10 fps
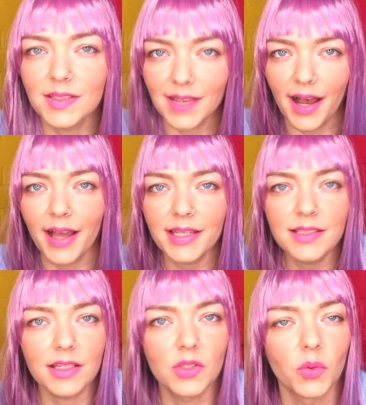
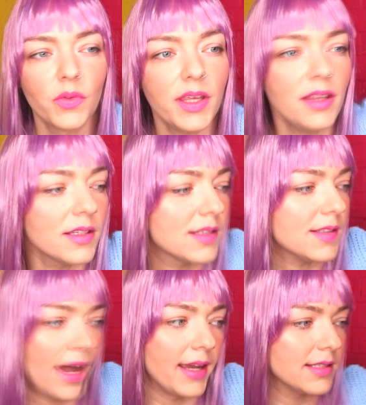size. I don't think they're
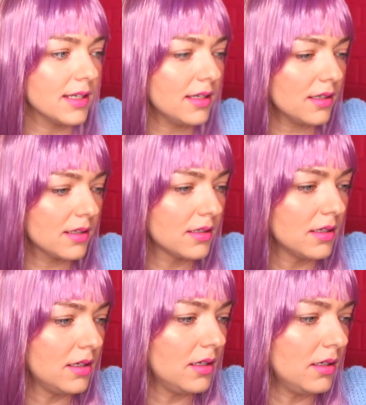sizing.
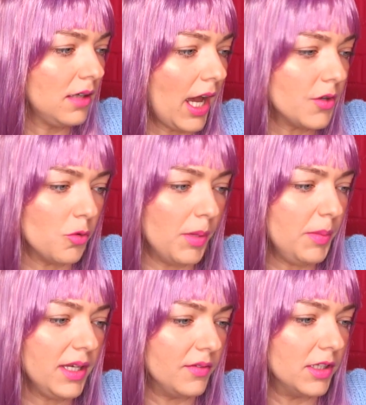I don't
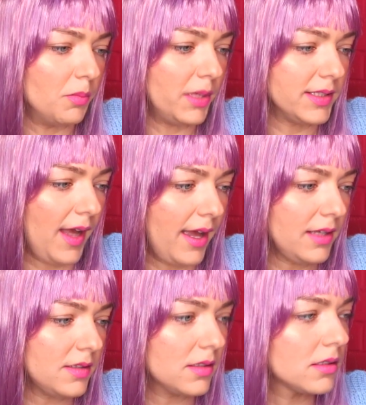remember giving them my
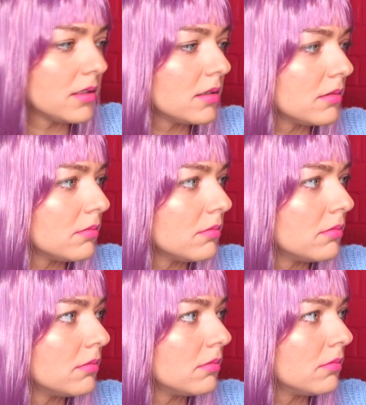size.
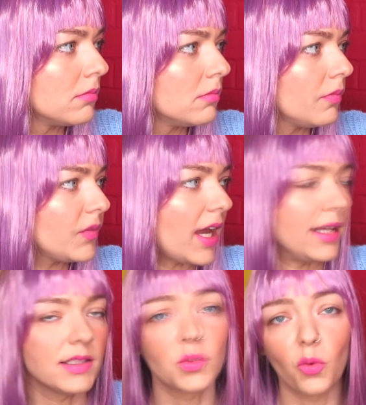
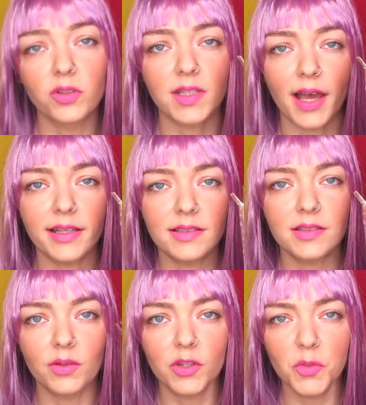Tights one size,
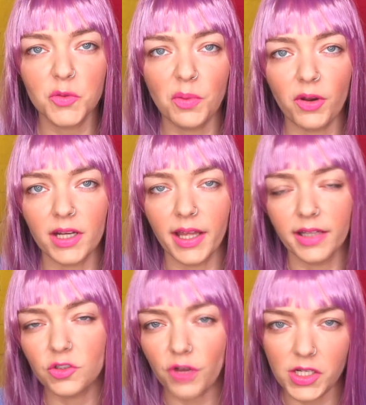so they must be pretty
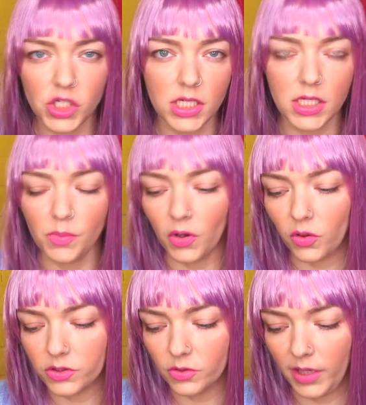like stretchy but
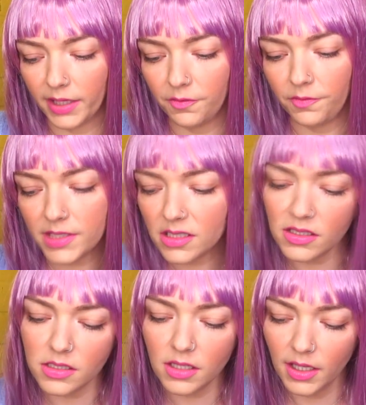also like
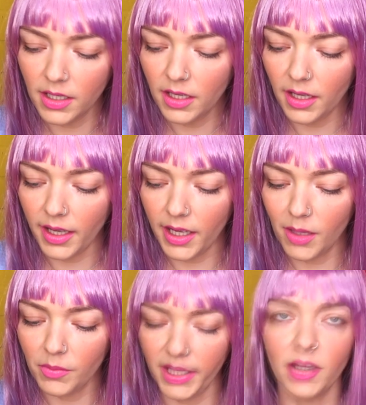fitted,
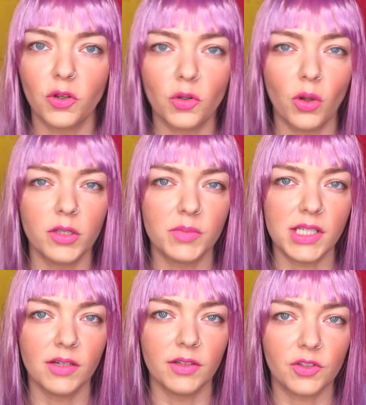like a good quality
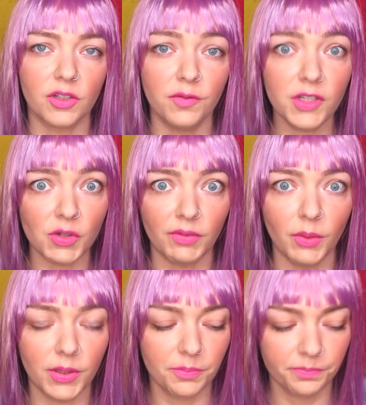material that's going to fit to
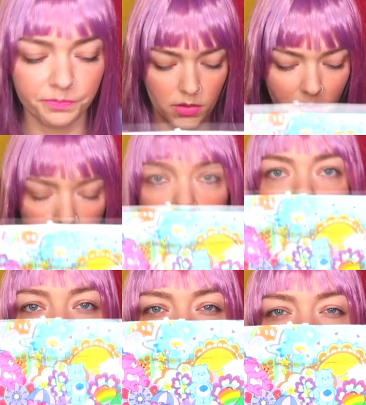everyone.
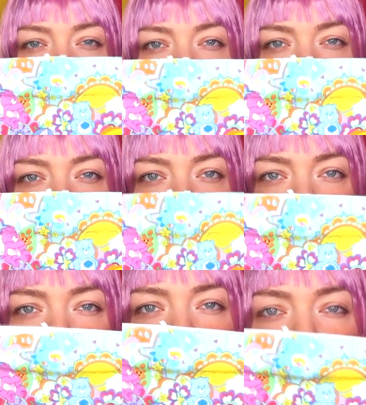That is the
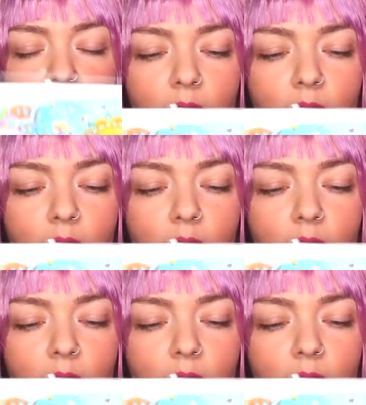waistband.